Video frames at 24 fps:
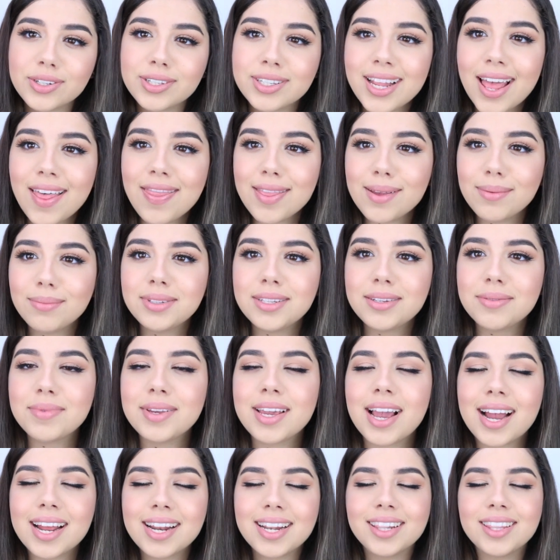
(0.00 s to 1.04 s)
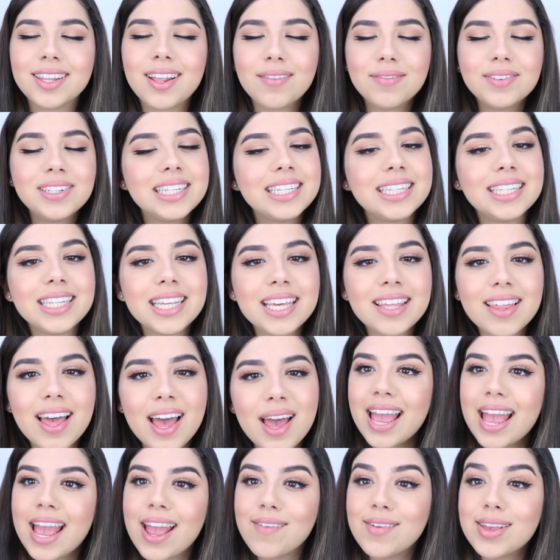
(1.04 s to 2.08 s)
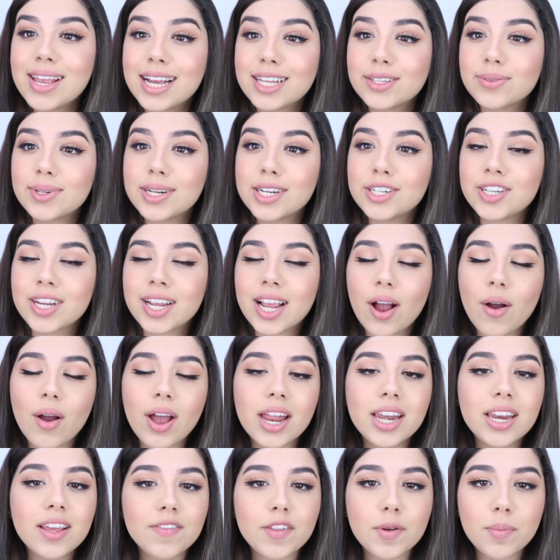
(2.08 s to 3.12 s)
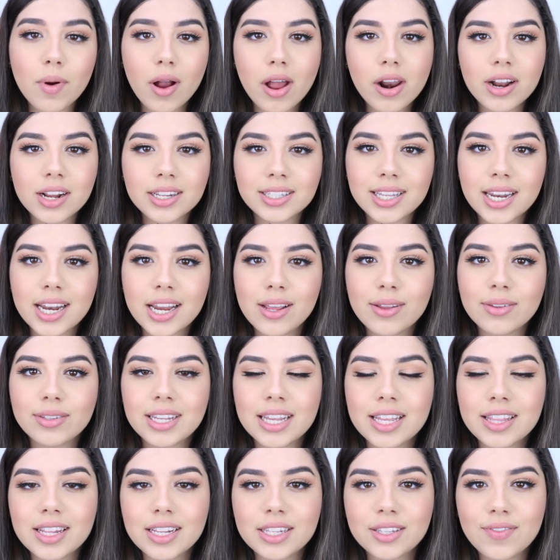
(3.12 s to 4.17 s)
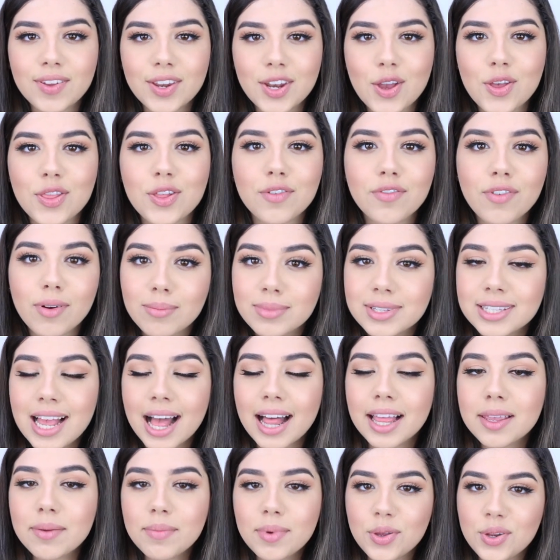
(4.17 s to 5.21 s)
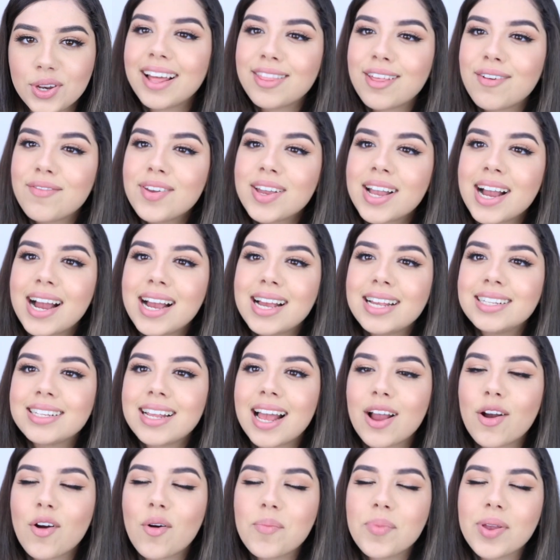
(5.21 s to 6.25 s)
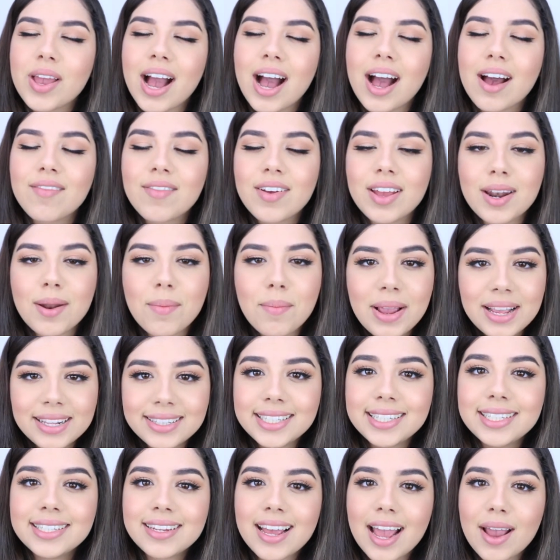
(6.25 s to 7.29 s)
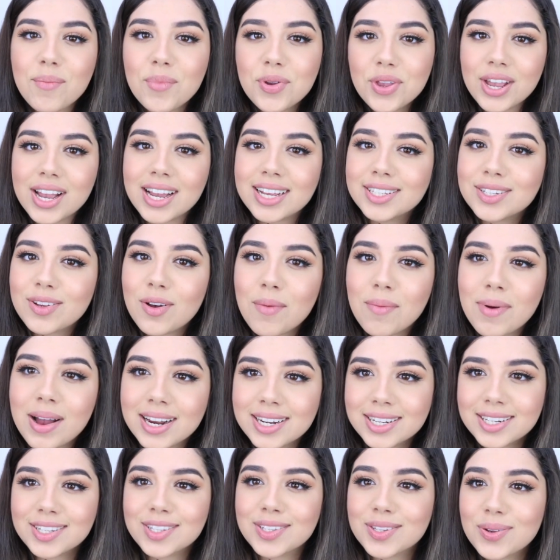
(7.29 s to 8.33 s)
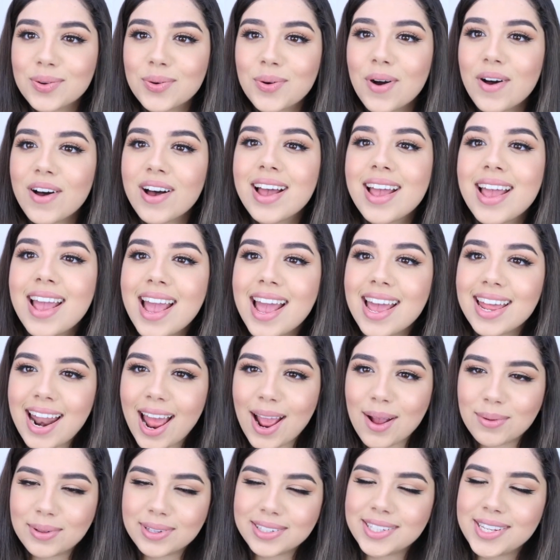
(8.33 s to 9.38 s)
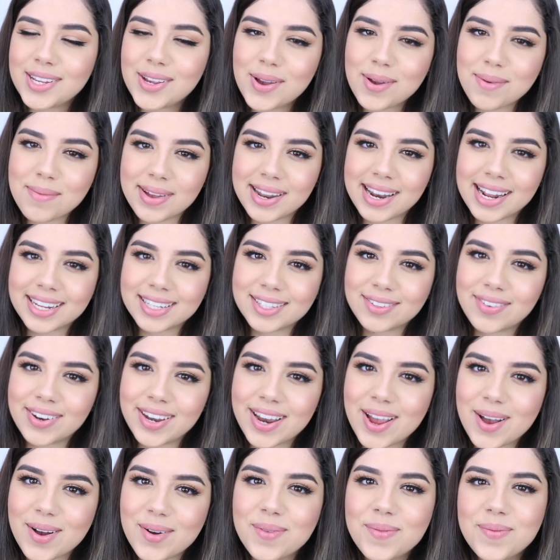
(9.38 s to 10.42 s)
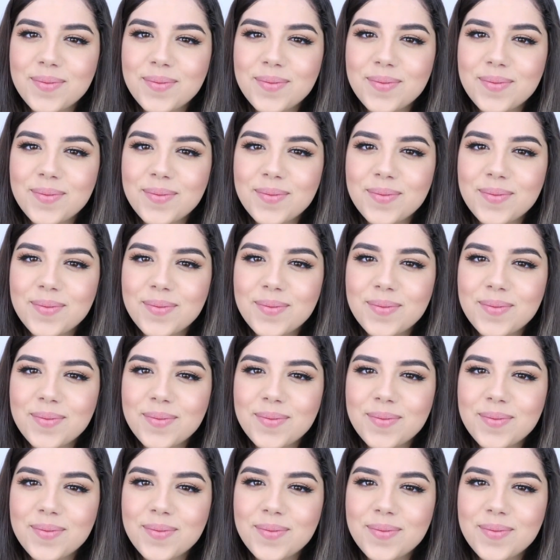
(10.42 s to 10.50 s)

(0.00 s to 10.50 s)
or send them to me. I'd love to see them. If you guys want to check out any of the products that I use in this video, they're from Sally beauty. I love you guys. I hope you have an amazing time when you guys go back to school and I will see you in my next video.